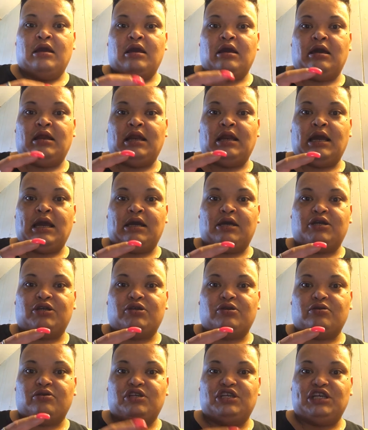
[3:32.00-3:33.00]
an
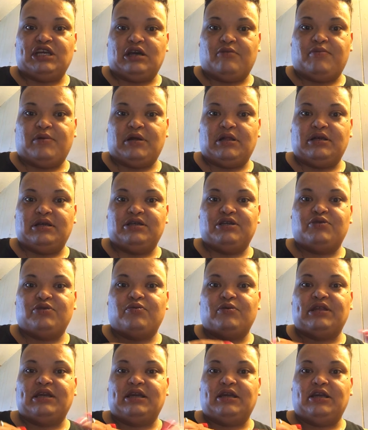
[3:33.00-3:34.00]
actual gel polish
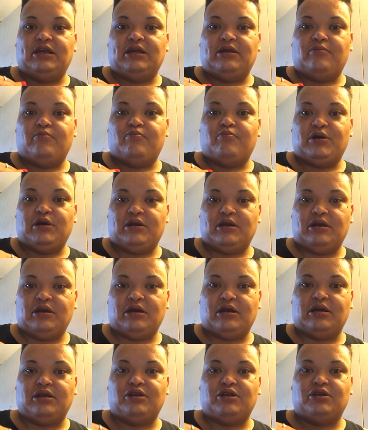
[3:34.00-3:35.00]
where they put it
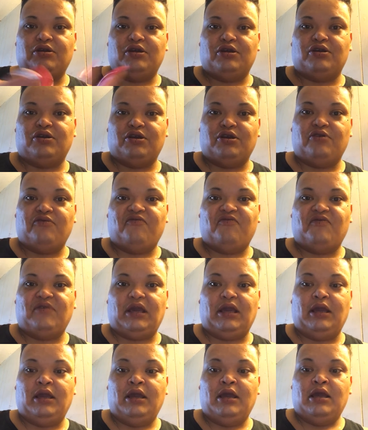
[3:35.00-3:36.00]
on, do your
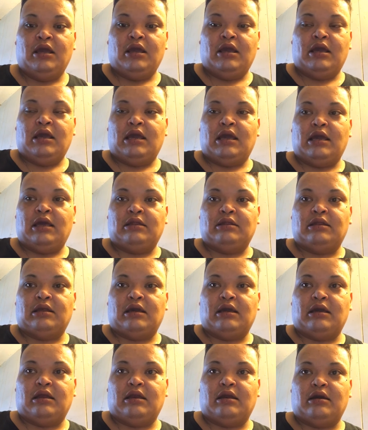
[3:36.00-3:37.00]
UV, and
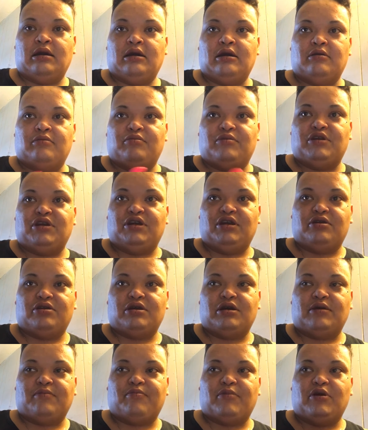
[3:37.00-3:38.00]
then um, do your
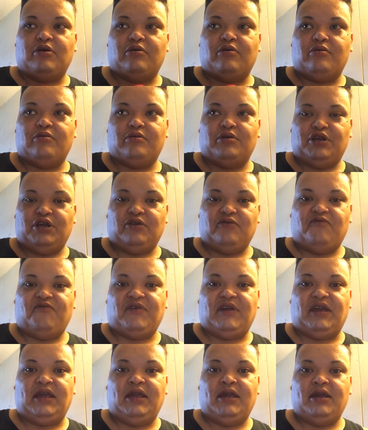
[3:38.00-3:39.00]
top coat
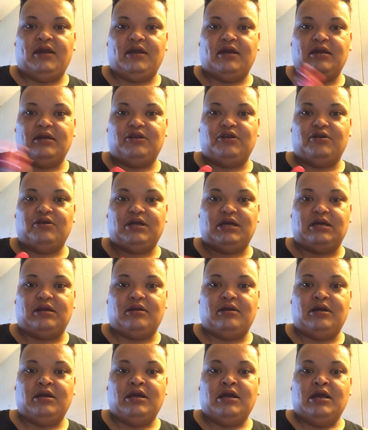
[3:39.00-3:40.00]
UV, and you're done.
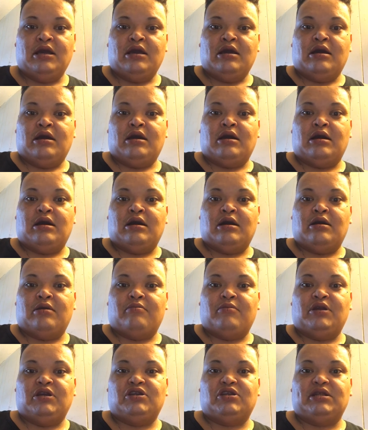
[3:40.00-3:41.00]

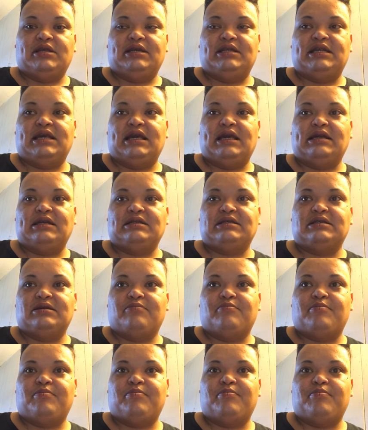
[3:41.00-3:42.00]
Um, usually takes
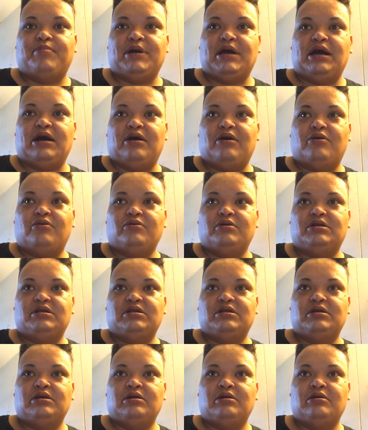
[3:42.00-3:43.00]
about